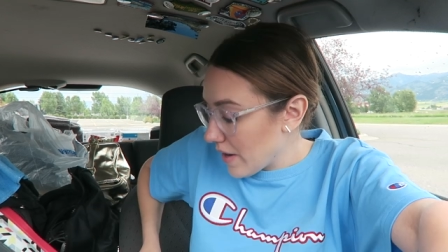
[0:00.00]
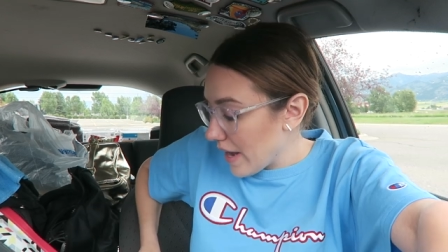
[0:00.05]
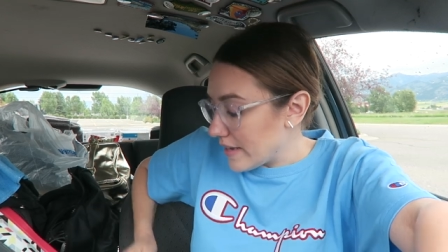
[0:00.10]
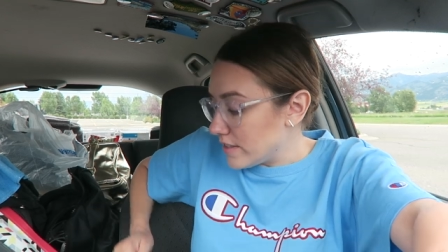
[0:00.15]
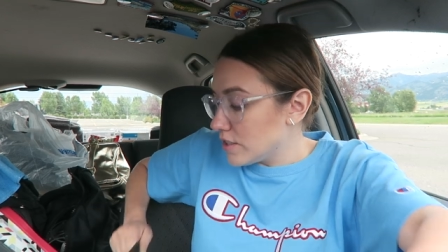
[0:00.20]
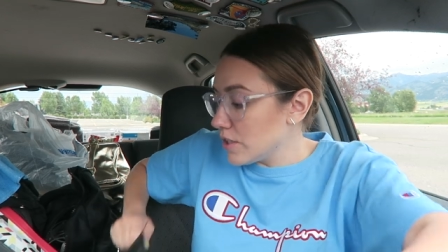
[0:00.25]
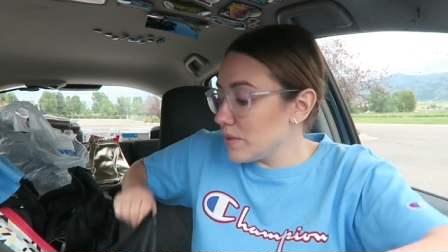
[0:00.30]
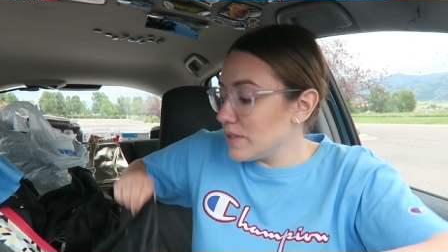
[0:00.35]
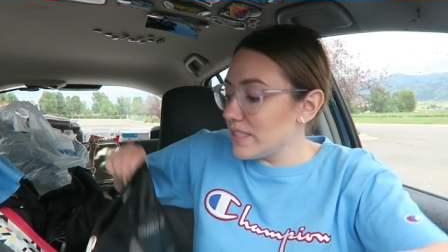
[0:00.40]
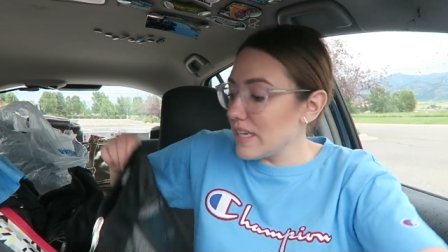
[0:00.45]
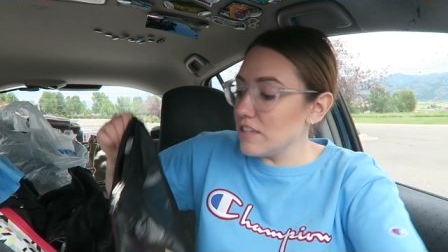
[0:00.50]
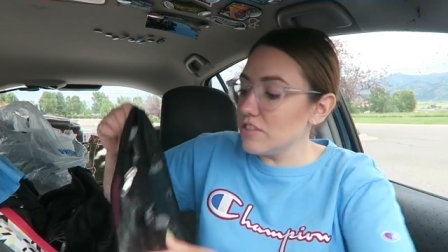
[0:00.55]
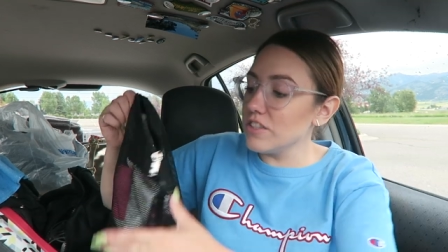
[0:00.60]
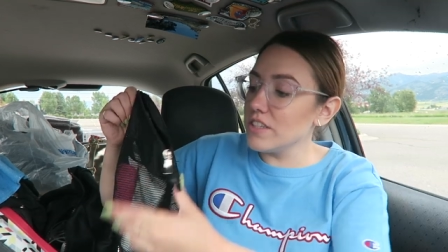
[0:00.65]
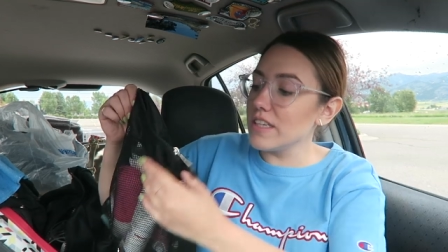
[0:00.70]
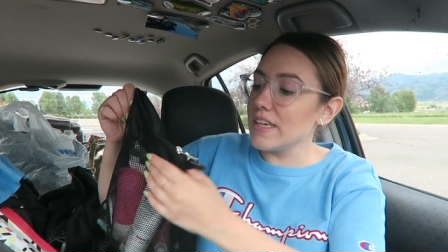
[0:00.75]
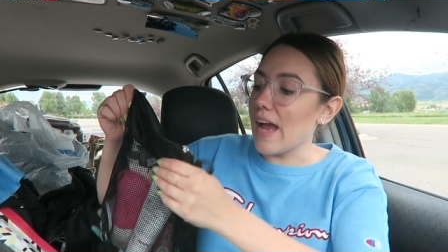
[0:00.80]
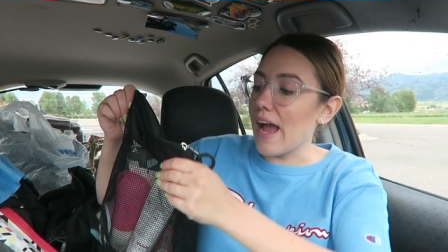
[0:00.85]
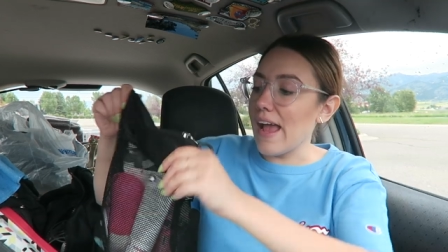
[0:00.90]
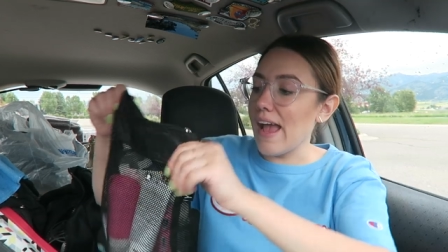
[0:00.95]
Okay, so
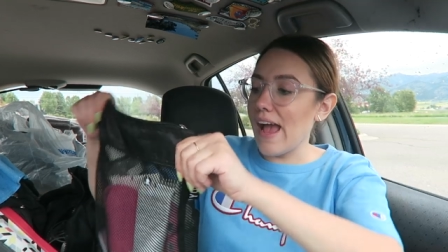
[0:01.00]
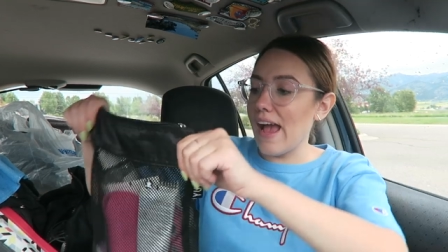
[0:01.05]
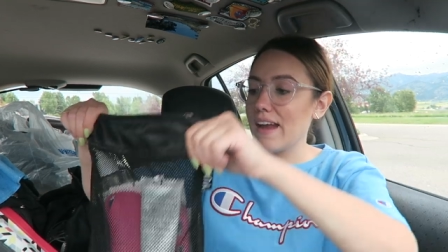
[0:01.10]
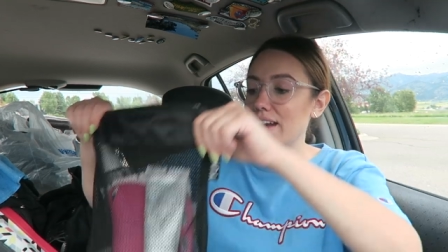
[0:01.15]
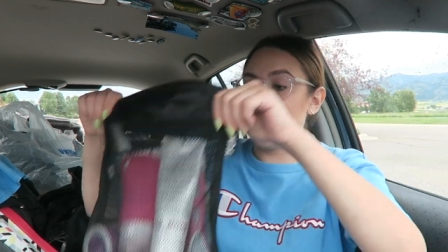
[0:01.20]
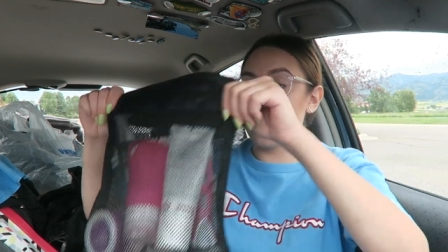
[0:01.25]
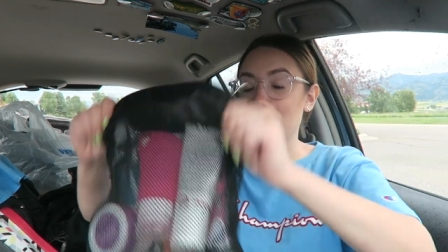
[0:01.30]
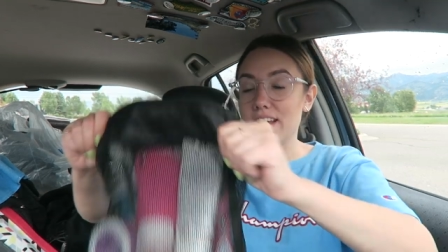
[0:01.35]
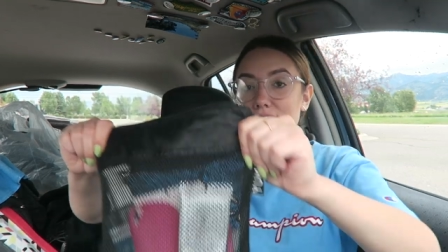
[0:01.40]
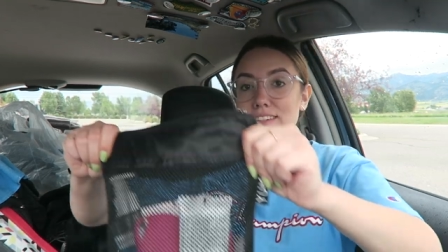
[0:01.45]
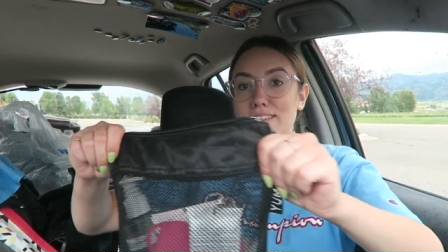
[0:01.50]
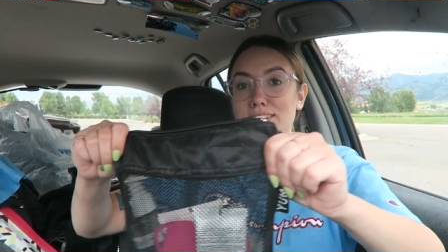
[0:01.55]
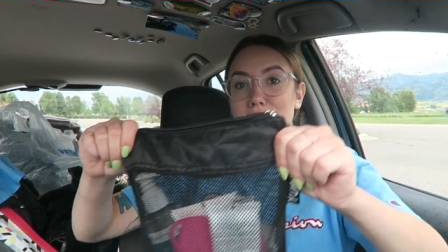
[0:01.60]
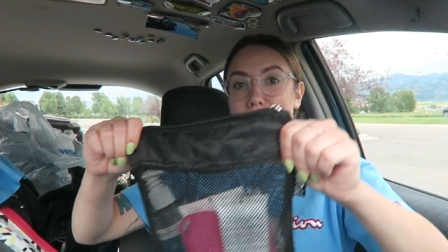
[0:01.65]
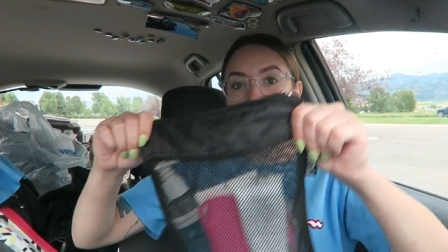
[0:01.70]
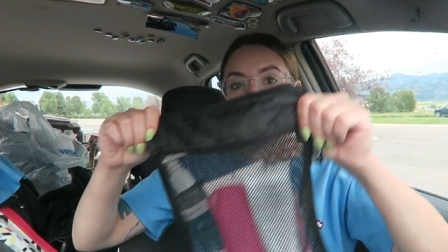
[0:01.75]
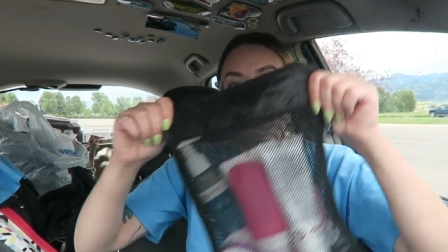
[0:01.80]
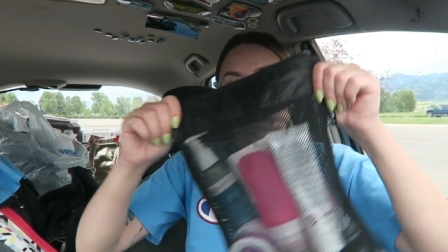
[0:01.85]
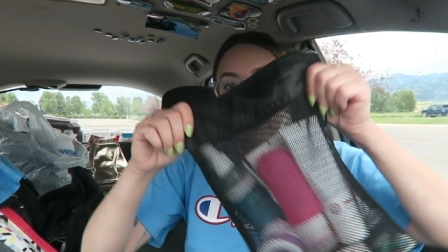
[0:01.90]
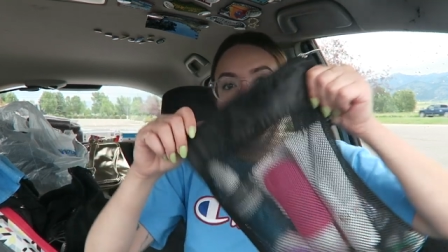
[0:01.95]
essentially I had
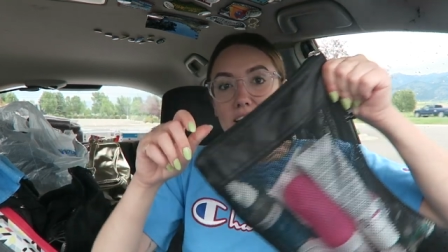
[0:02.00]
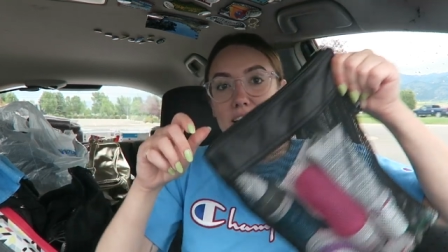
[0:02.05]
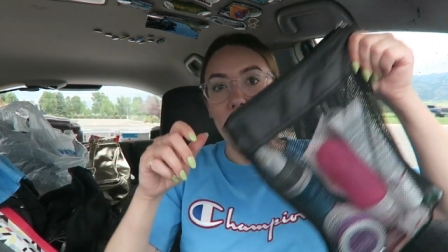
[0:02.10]
this, right?